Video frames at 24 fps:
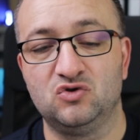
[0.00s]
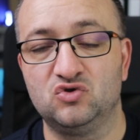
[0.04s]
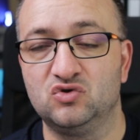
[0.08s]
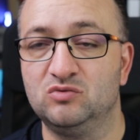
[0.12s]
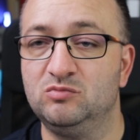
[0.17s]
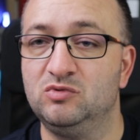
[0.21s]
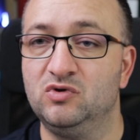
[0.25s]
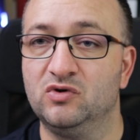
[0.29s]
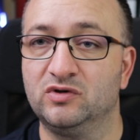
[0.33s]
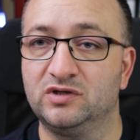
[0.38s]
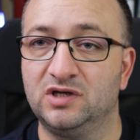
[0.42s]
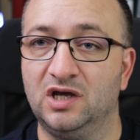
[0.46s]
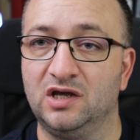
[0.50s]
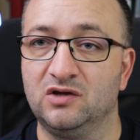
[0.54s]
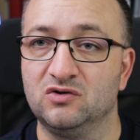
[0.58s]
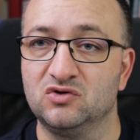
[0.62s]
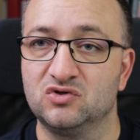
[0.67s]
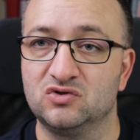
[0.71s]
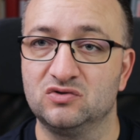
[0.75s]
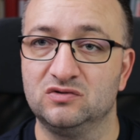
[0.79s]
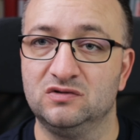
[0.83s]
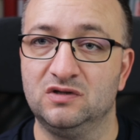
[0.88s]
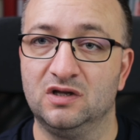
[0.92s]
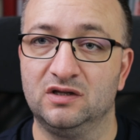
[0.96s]
should be okay, you
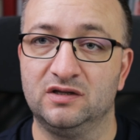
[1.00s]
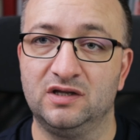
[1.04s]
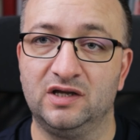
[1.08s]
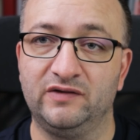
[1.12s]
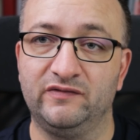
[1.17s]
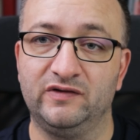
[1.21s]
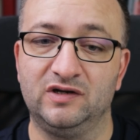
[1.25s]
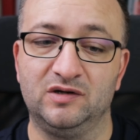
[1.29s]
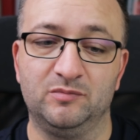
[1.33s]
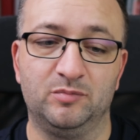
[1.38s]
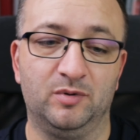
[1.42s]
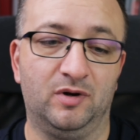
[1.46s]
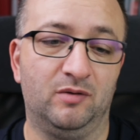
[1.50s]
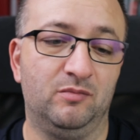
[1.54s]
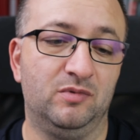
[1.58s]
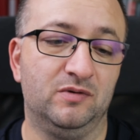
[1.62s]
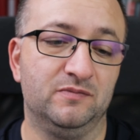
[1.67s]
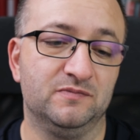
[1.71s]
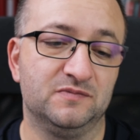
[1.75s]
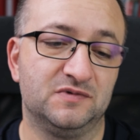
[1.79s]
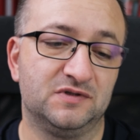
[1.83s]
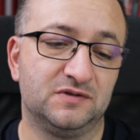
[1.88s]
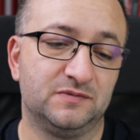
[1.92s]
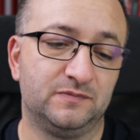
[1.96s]
should not have any
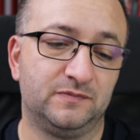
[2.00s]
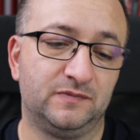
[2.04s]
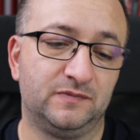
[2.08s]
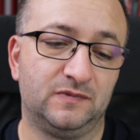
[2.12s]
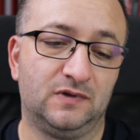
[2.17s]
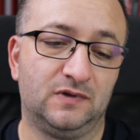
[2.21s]
problems.